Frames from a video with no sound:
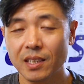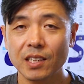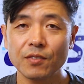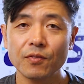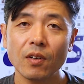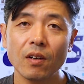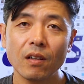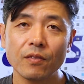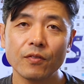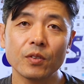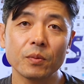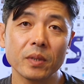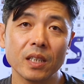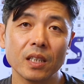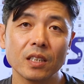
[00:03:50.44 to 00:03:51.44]
These fall,
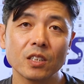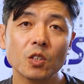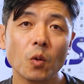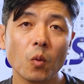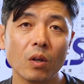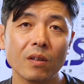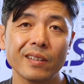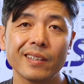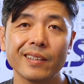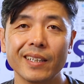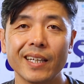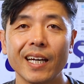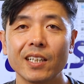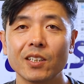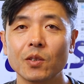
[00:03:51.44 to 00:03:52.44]
for me, squarely in the
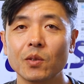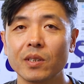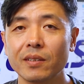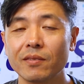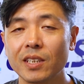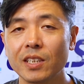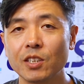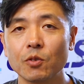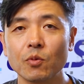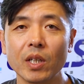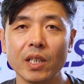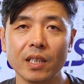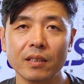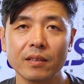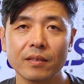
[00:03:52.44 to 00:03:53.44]
category of easy
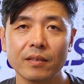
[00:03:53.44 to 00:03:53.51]
running.